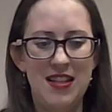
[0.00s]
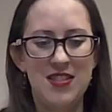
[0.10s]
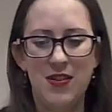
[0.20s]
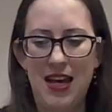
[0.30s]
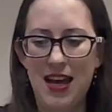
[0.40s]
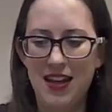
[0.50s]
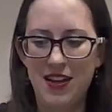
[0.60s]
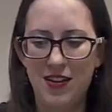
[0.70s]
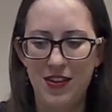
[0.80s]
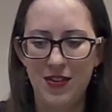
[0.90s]
And so
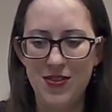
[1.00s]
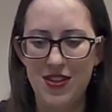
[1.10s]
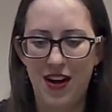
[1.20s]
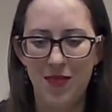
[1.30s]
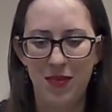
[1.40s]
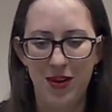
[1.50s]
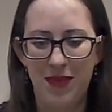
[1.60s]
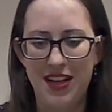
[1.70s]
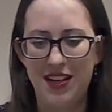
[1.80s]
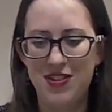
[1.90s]
that concludes our
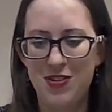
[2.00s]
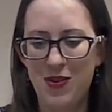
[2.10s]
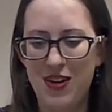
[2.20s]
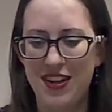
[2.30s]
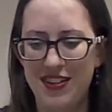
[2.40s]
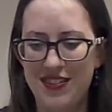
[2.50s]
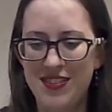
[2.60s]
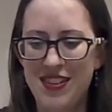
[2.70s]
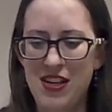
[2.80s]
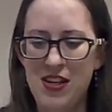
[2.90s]
bookbinding tutorial.